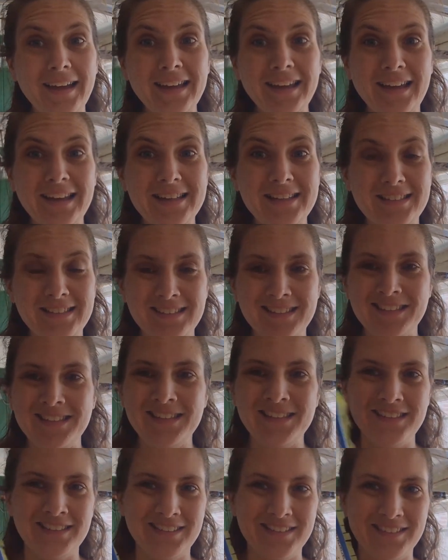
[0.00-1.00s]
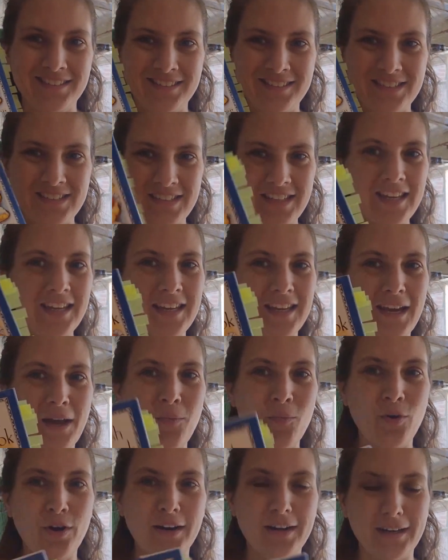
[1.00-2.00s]
guys, today
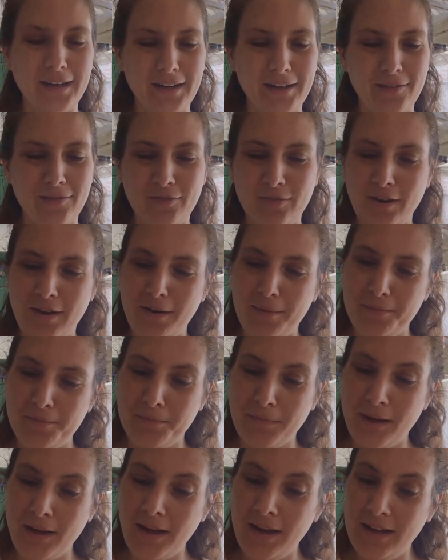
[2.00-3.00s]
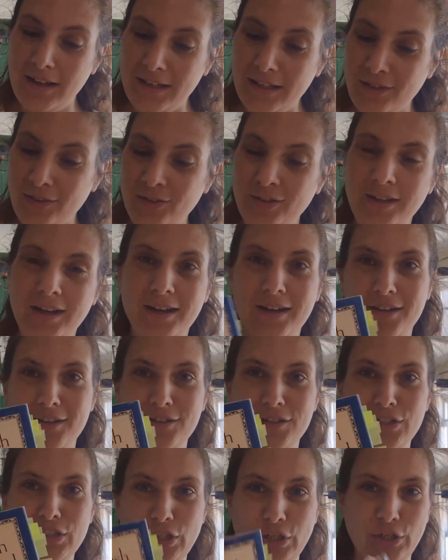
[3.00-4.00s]
I'm working from a little
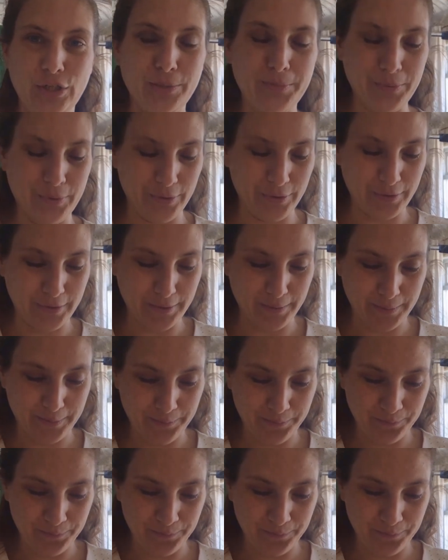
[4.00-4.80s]
Irish cookbook